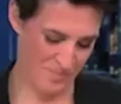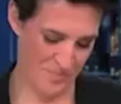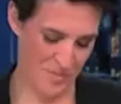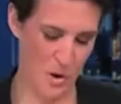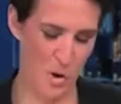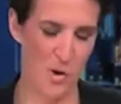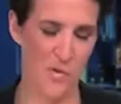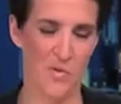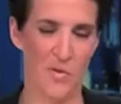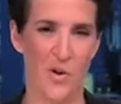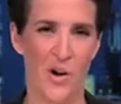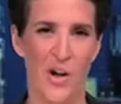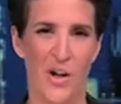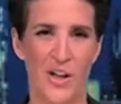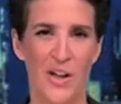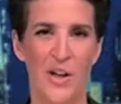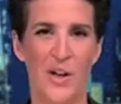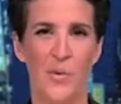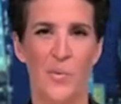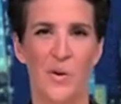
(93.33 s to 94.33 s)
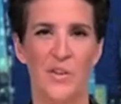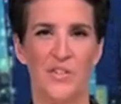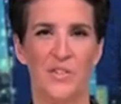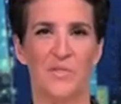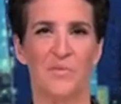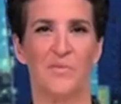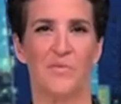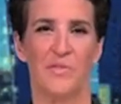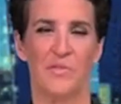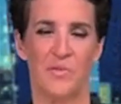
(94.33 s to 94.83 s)
Overall, it was
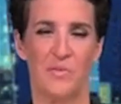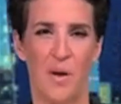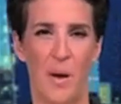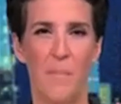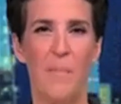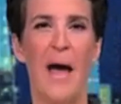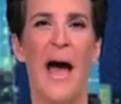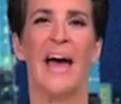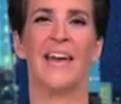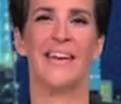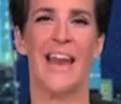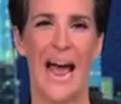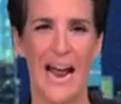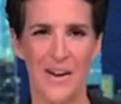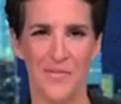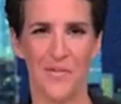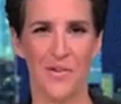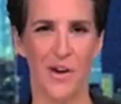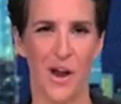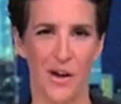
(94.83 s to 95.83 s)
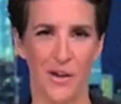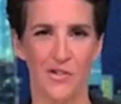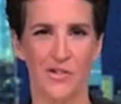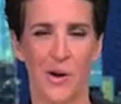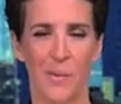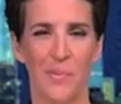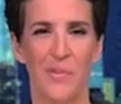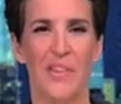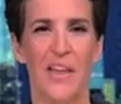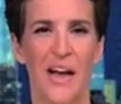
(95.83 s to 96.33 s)
a bad night for Donald
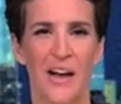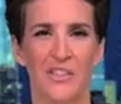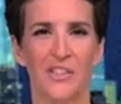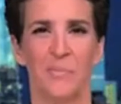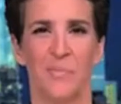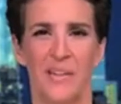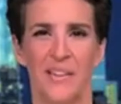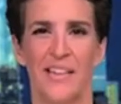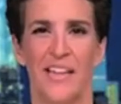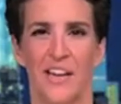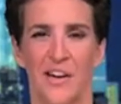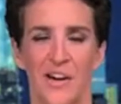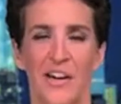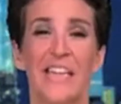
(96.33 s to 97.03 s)
Trump at the Al Smith dinner.